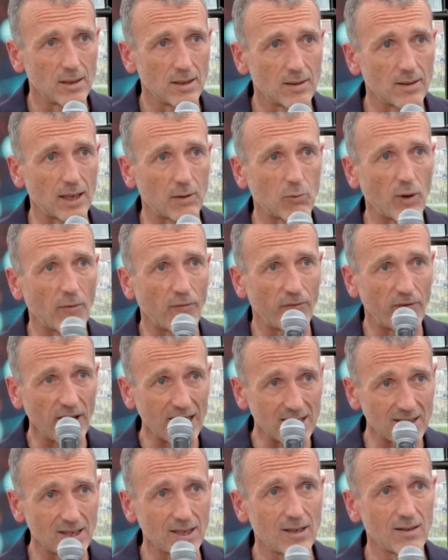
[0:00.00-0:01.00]
that we're
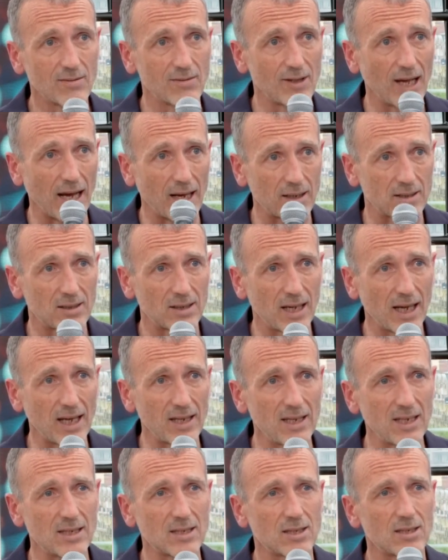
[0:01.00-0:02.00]
facing that,
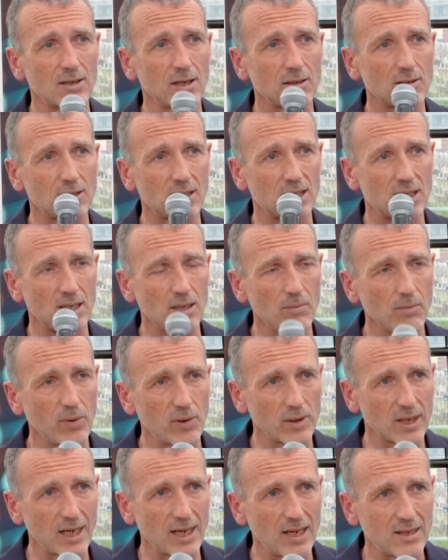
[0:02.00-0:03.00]
and it's not a
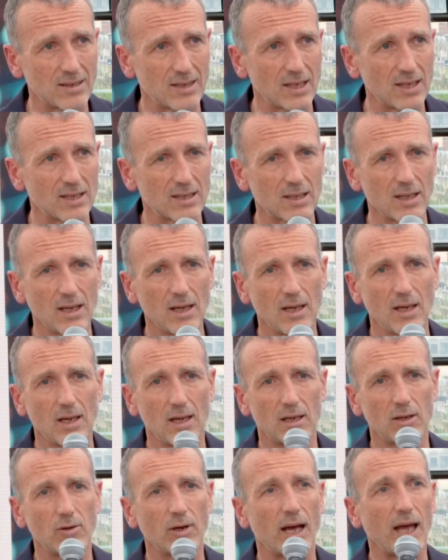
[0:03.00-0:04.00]
simple case, it's,
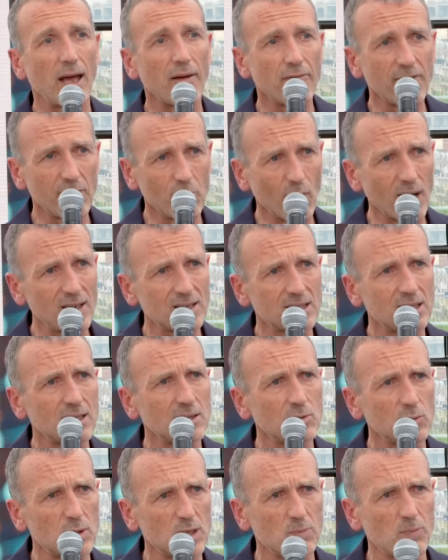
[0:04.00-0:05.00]
everyone
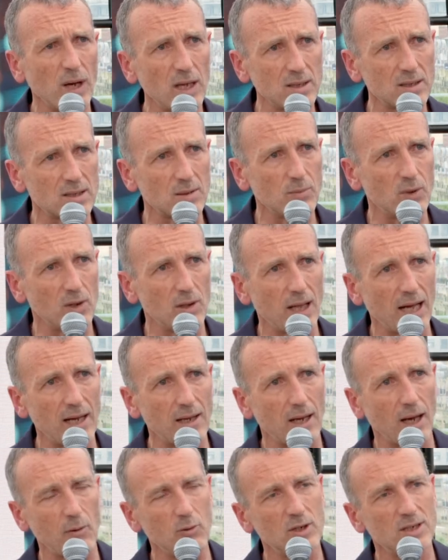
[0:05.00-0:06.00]
is responsible.
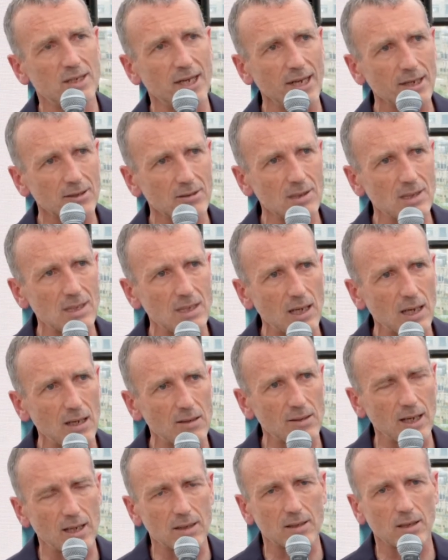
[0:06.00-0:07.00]
I would dare to say
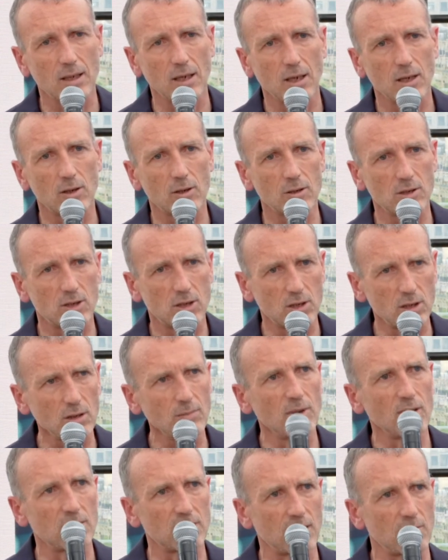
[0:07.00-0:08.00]
that
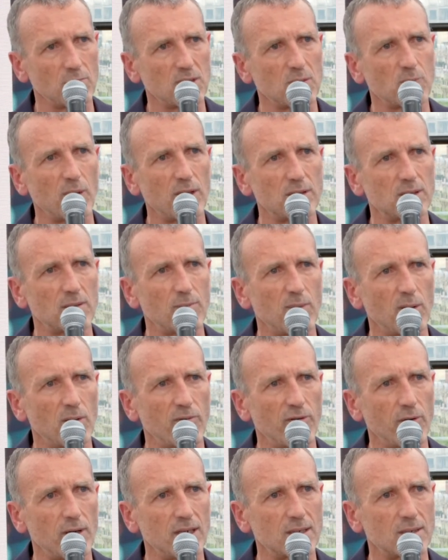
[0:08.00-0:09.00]
consumers are responsible
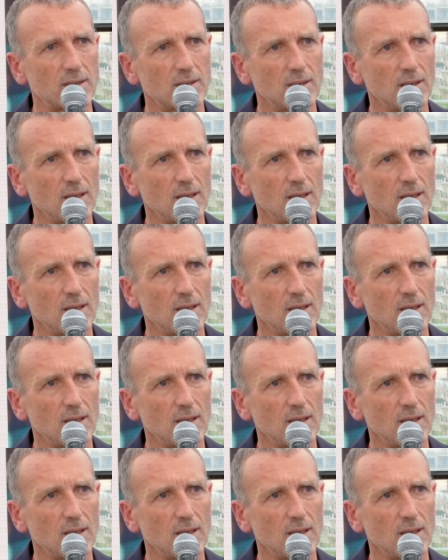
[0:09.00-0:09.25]
for it.